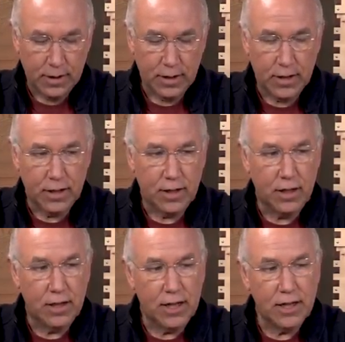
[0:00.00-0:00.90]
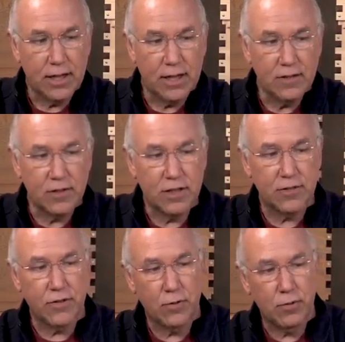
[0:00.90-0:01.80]
Uh, a lot of things that are
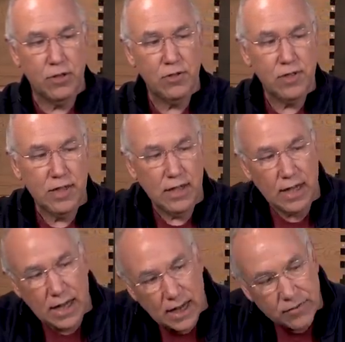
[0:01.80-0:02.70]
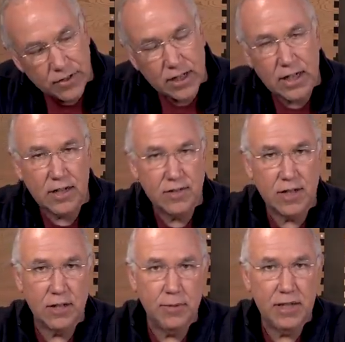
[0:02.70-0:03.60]
different. When you see Africanized
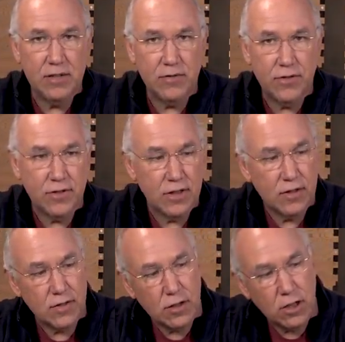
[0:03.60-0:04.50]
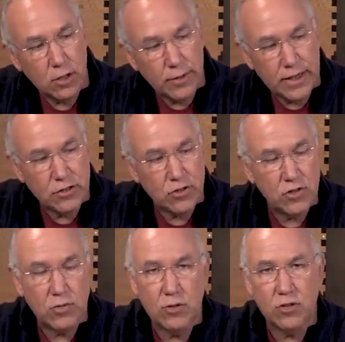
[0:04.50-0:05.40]
honeybees, if you see this little lower
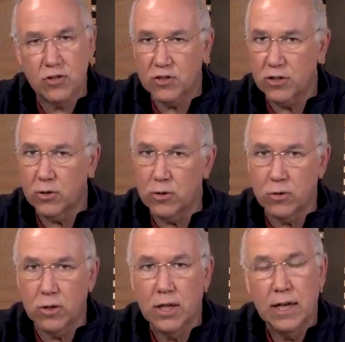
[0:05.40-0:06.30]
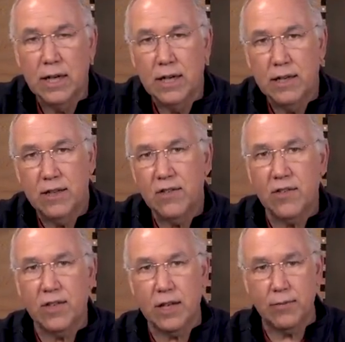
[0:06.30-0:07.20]
entrance, which is just a hole, this
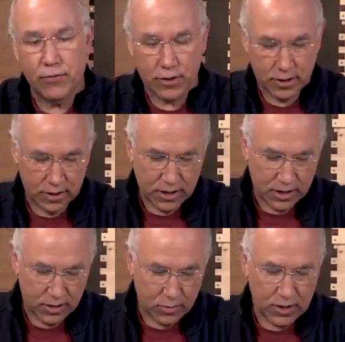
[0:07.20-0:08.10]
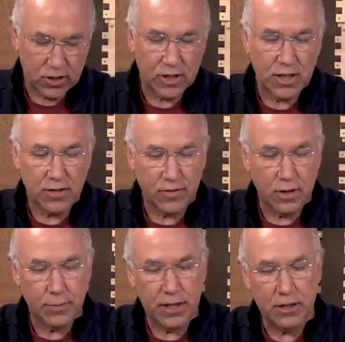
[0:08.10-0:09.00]
is set up for a, another question that I have
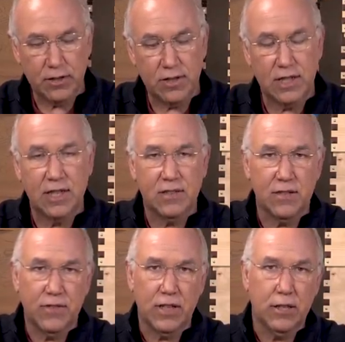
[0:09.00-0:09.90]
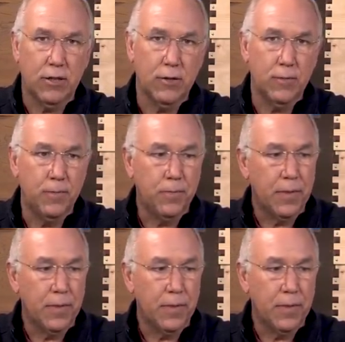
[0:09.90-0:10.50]
coming here in today's FAQ.